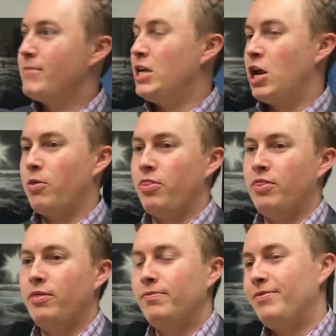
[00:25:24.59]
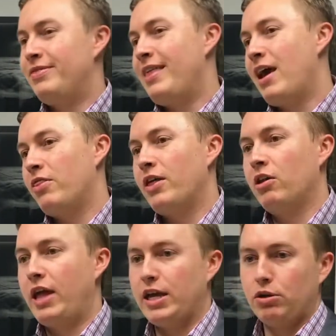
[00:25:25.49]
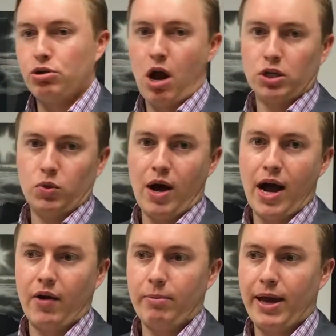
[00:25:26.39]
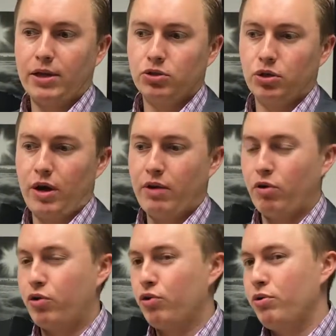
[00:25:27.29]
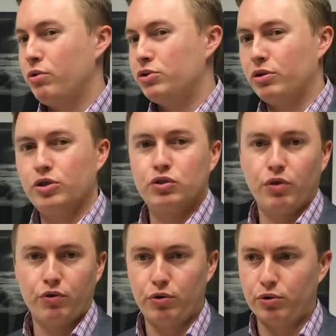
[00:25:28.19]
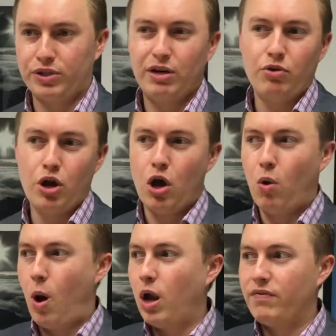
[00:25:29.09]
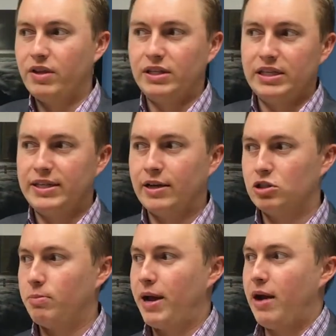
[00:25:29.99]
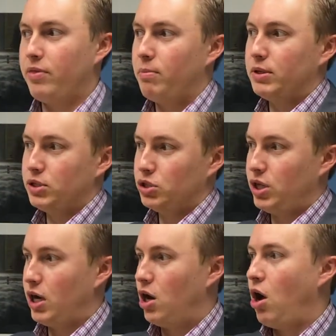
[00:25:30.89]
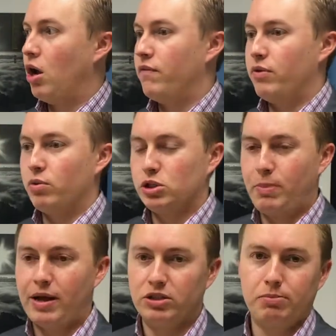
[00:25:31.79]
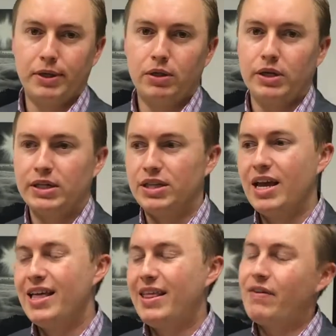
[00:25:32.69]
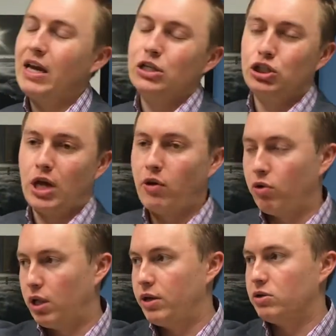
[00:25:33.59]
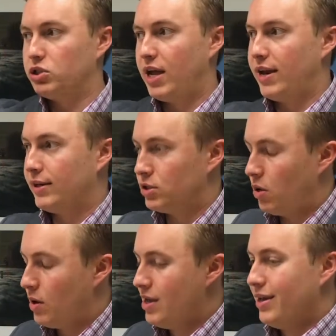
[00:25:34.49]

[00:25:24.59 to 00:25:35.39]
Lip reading: you know, they'll let you talk to a hiring manager. And recruiters, they're just recruiters. They don't know all of the details about the position and all of the responsibilities. They've got a general understanding. So